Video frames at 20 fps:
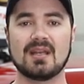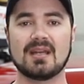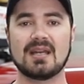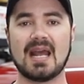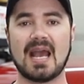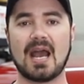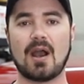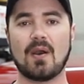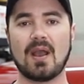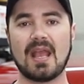
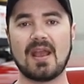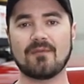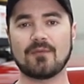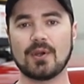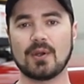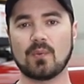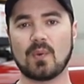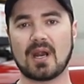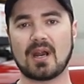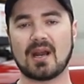Now,
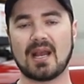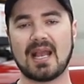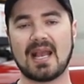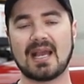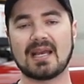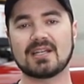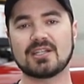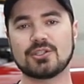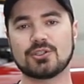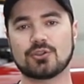everywhere I
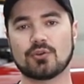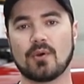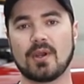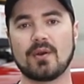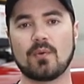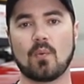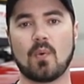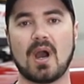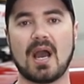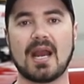had to
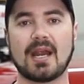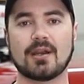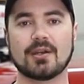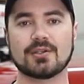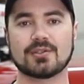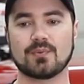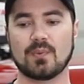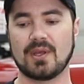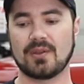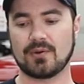join
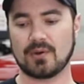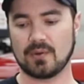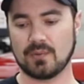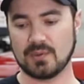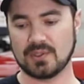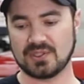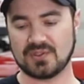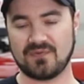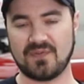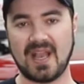wires, whether it
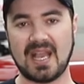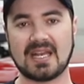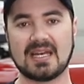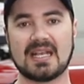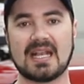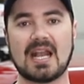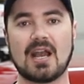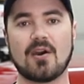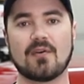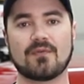was
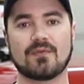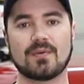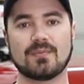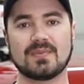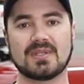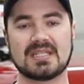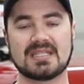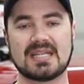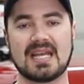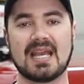fanning out
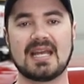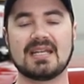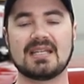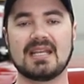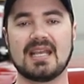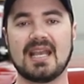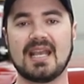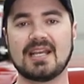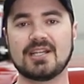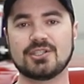from the
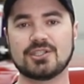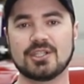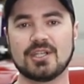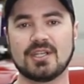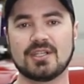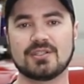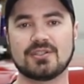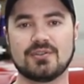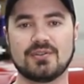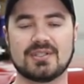10 gauge
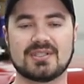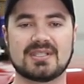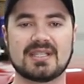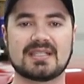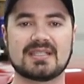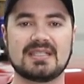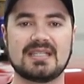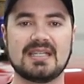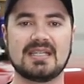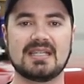to the
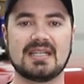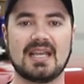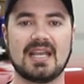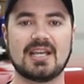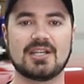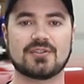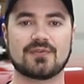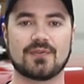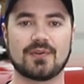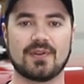16
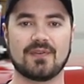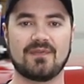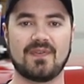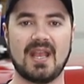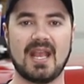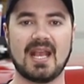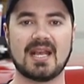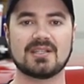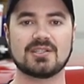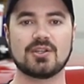gauge for the
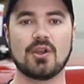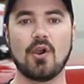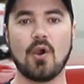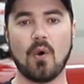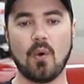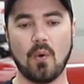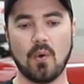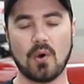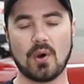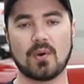fans,
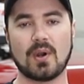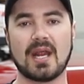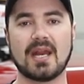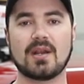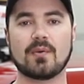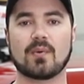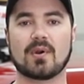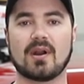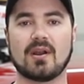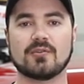or
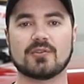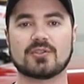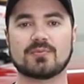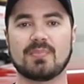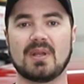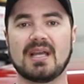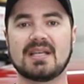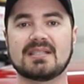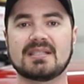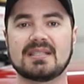anywhere I was
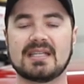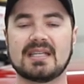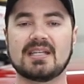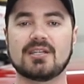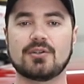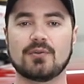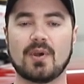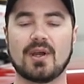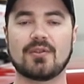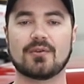splicing
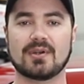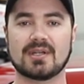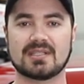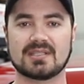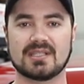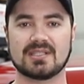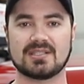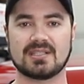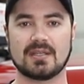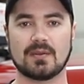into other
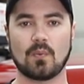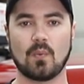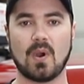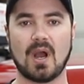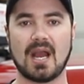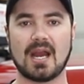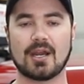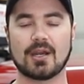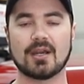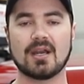existing
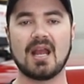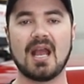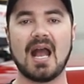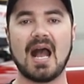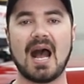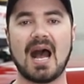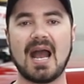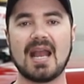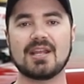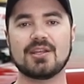wire,
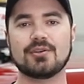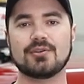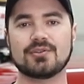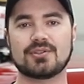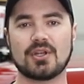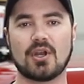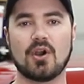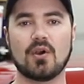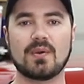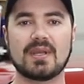I
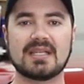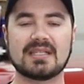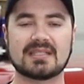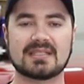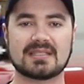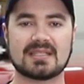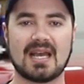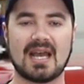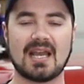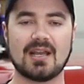used OE
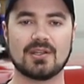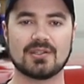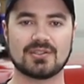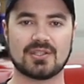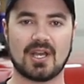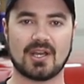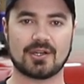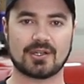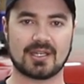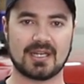style
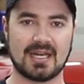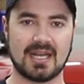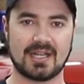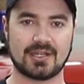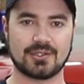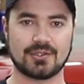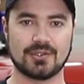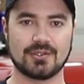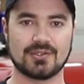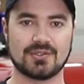solder
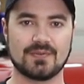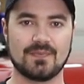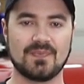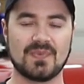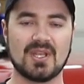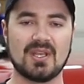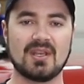connectors.